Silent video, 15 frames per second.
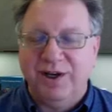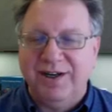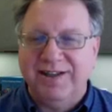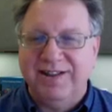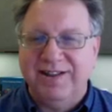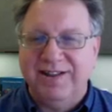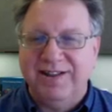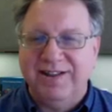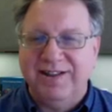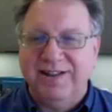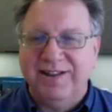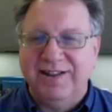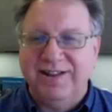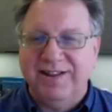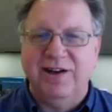going to leave it
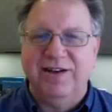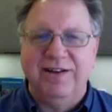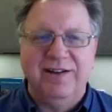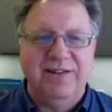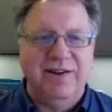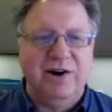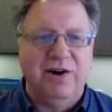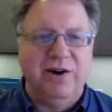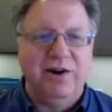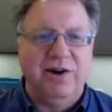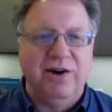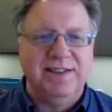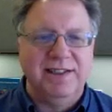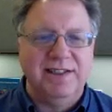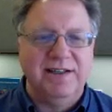at the
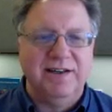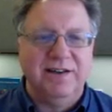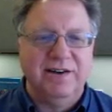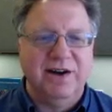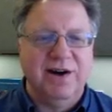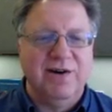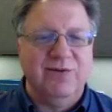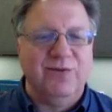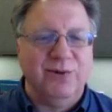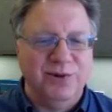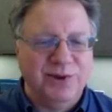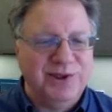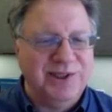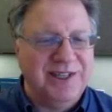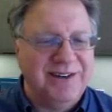RIT Inn and
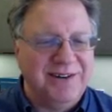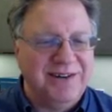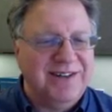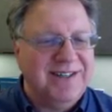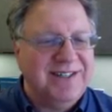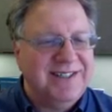Conference Center.